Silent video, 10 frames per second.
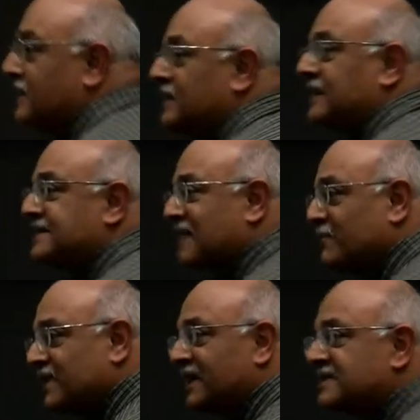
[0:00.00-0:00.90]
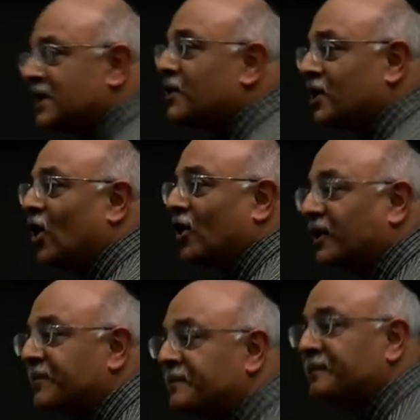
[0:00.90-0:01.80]
that something is going on.
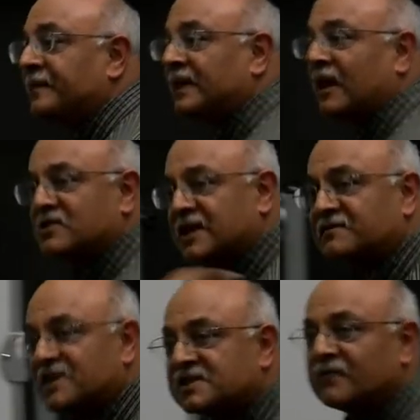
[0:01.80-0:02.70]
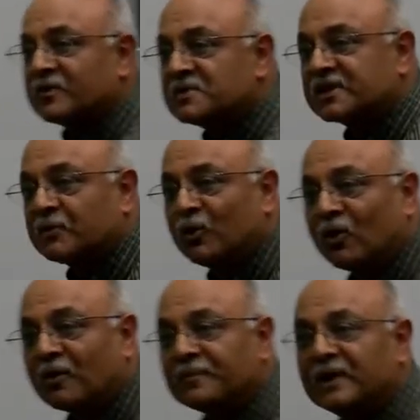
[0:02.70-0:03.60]
I've just come from
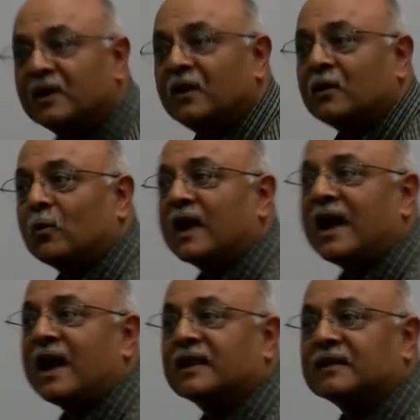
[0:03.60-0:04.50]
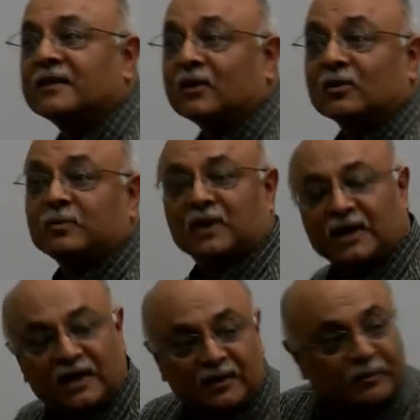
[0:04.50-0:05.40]
Singapore, where they think, you know,
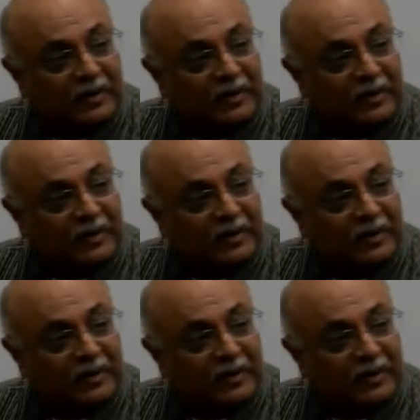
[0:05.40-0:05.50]
uh,